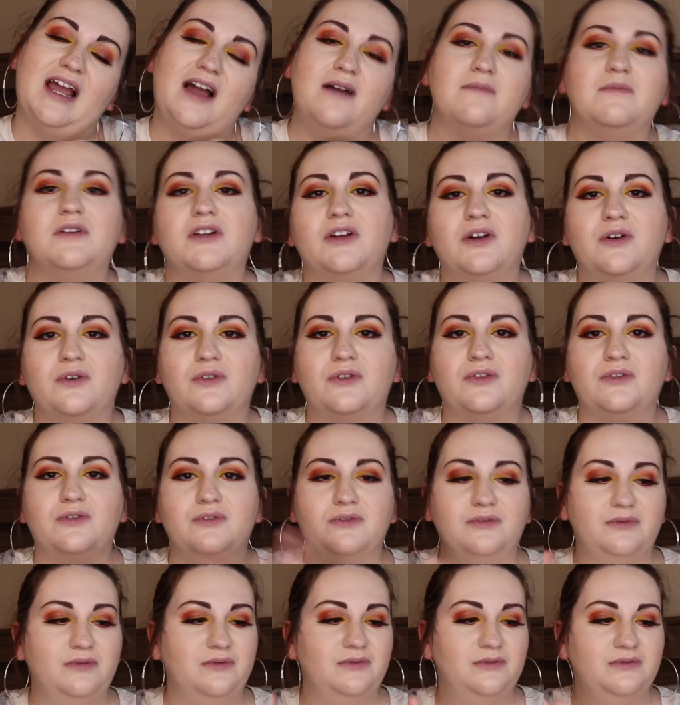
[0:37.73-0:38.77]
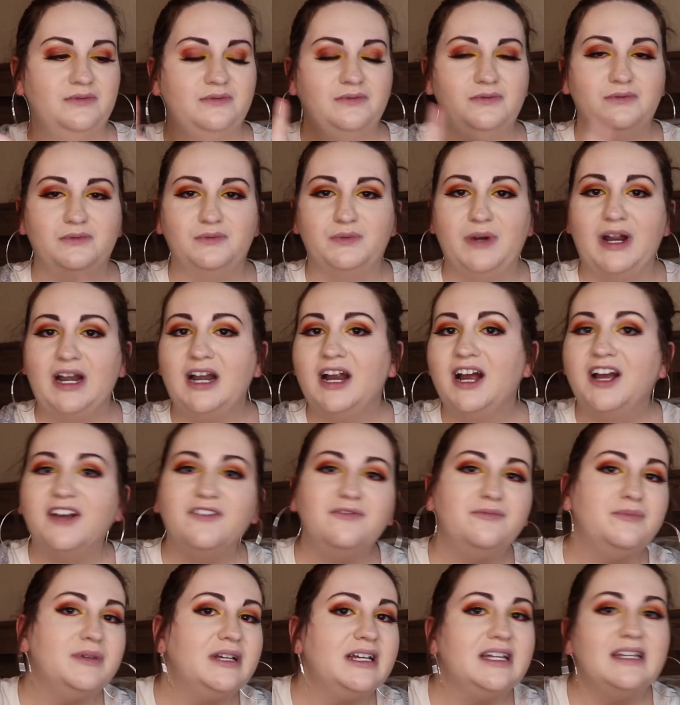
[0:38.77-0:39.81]
I'm gonna go through where
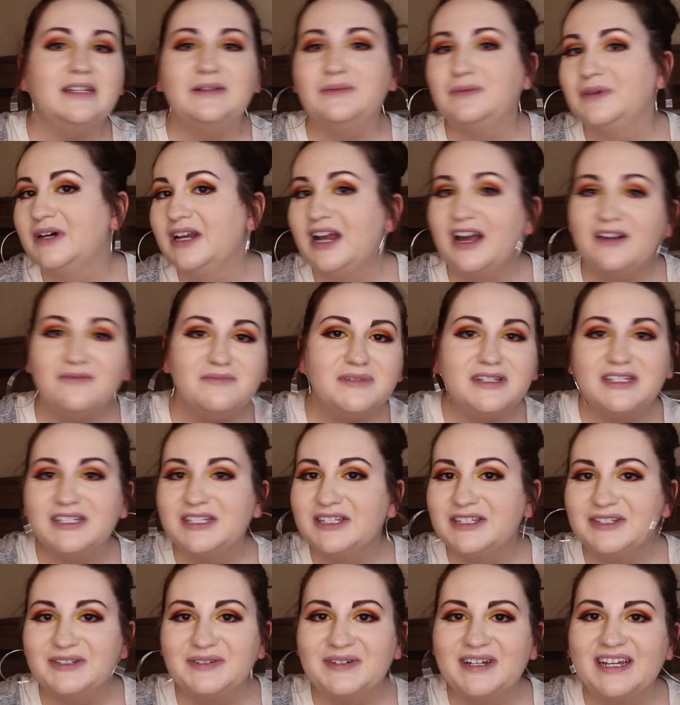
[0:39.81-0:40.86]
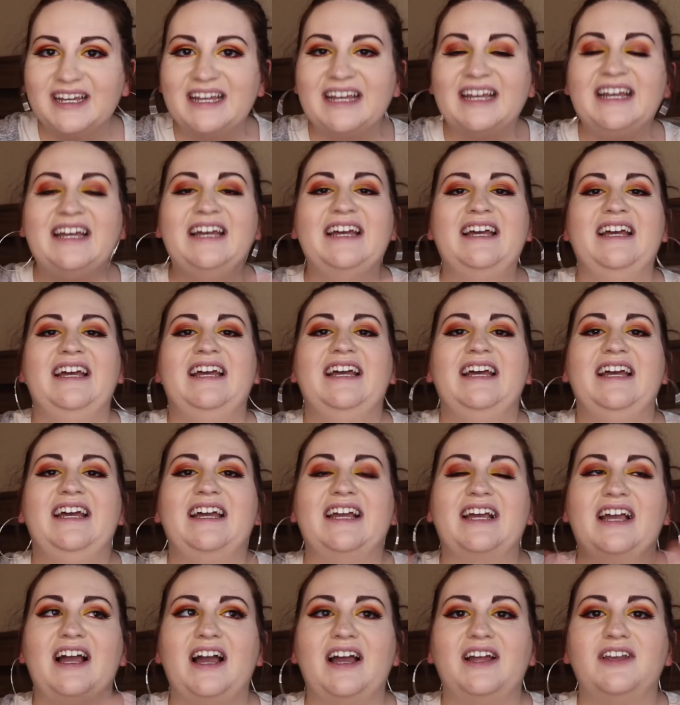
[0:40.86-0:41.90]
I've been and what I've been doing
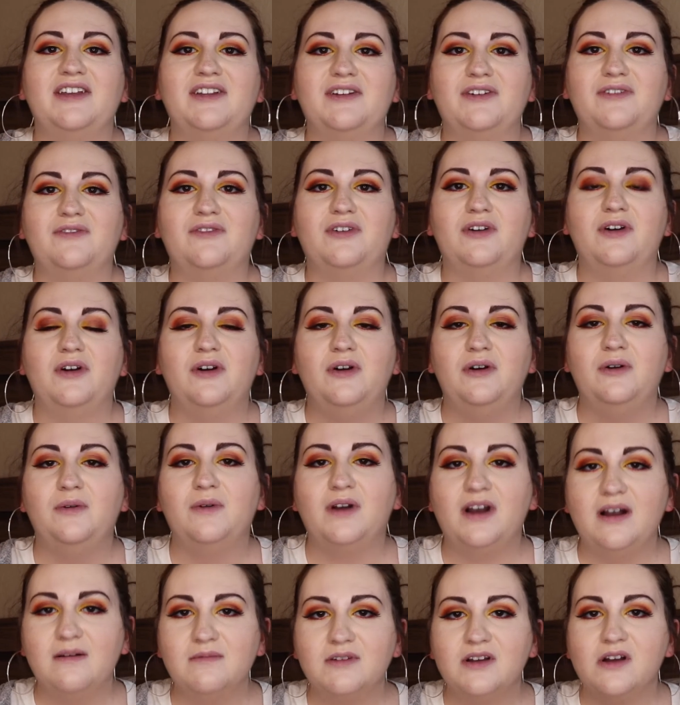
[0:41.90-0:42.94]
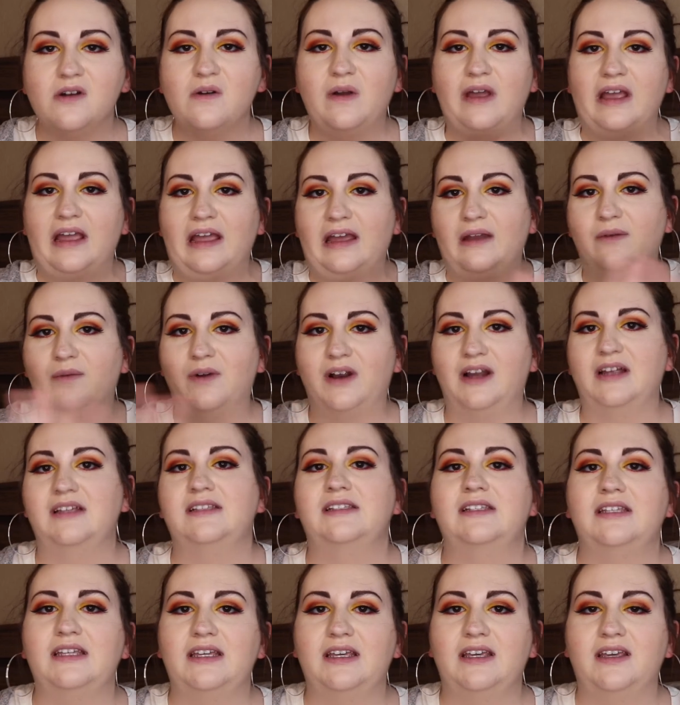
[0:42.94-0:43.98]
and kind of where I'm going and where I
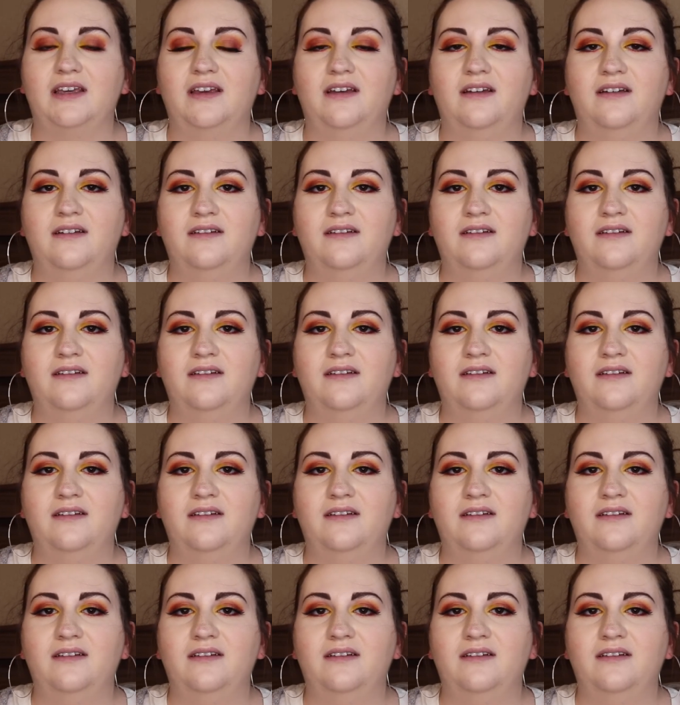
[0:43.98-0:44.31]
see